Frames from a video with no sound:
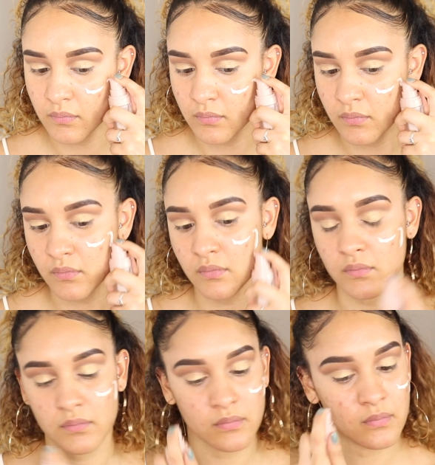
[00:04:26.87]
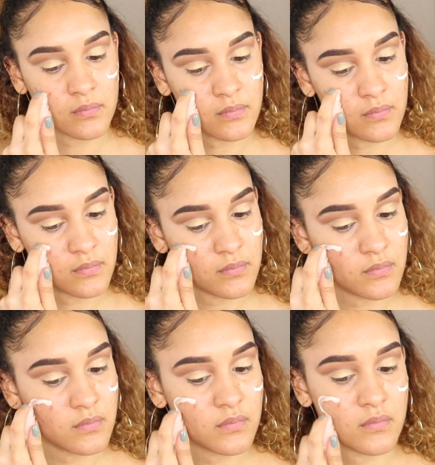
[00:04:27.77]
my primer, my
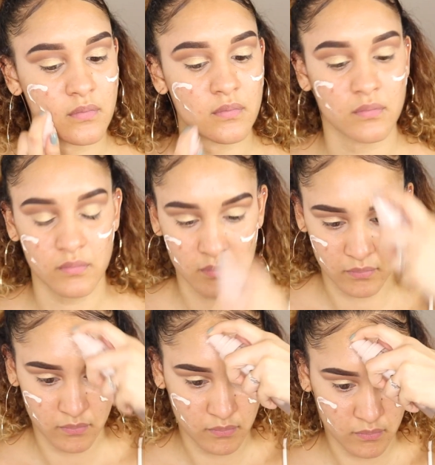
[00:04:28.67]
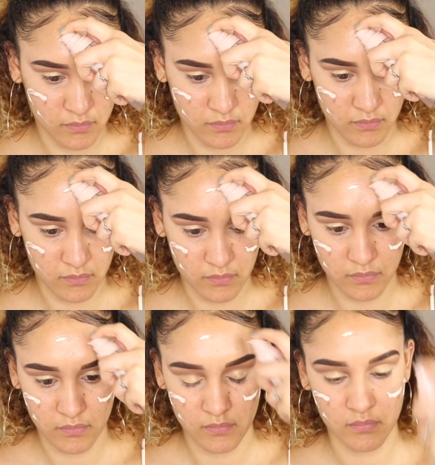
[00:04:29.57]
Fenty primer. I'm
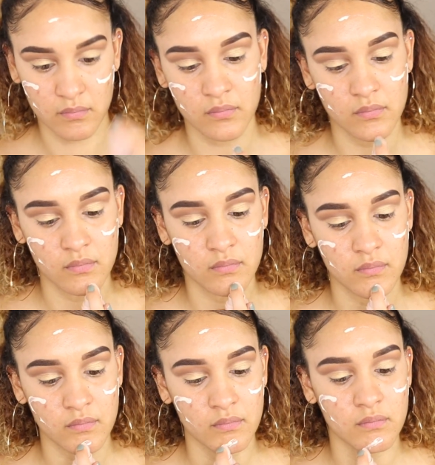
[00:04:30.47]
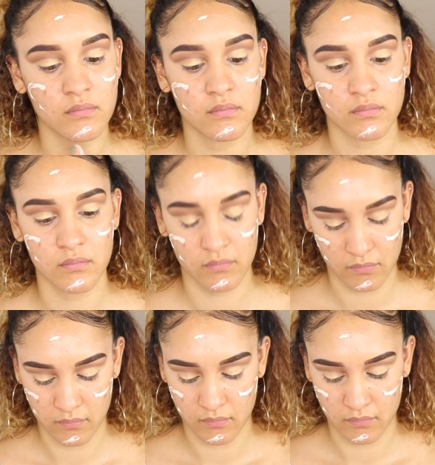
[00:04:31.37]
almost done with it. Like, that's how
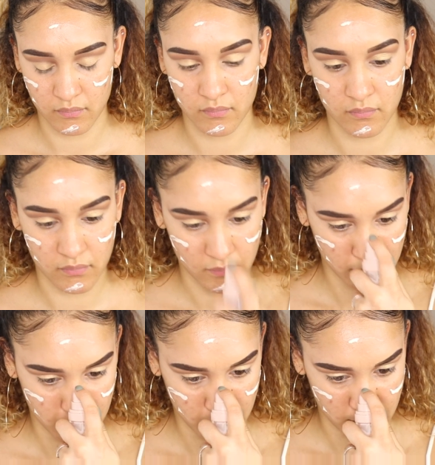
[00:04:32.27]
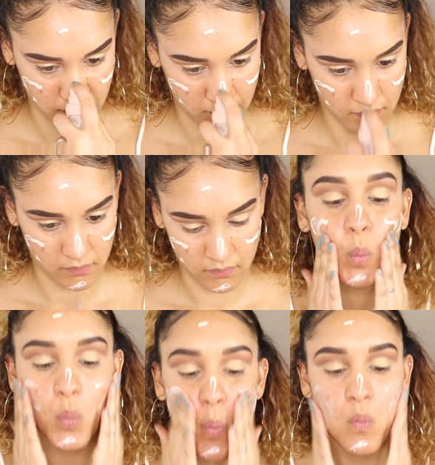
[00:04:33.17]
much I love this primer.
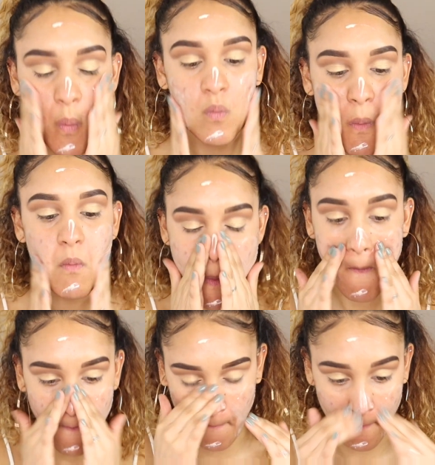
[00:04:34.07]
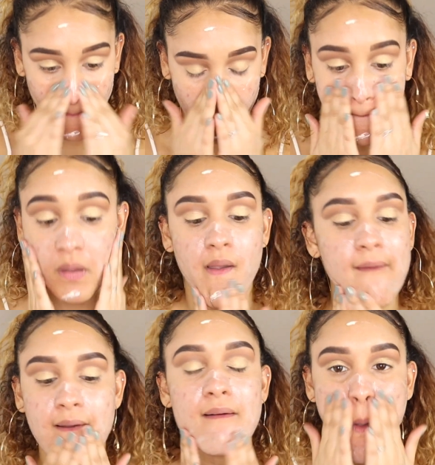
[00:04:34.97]
And I'm just applying it all
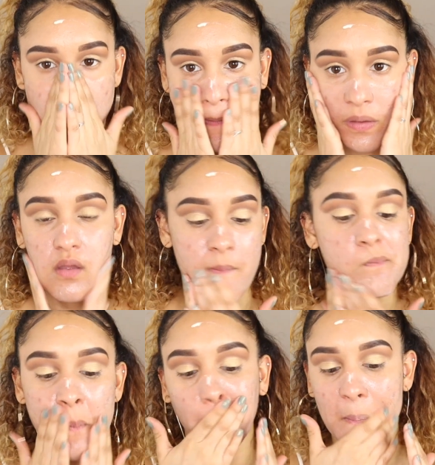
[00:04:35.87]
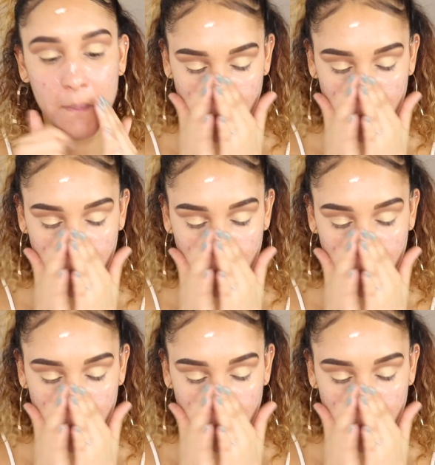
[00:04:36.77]
over my face,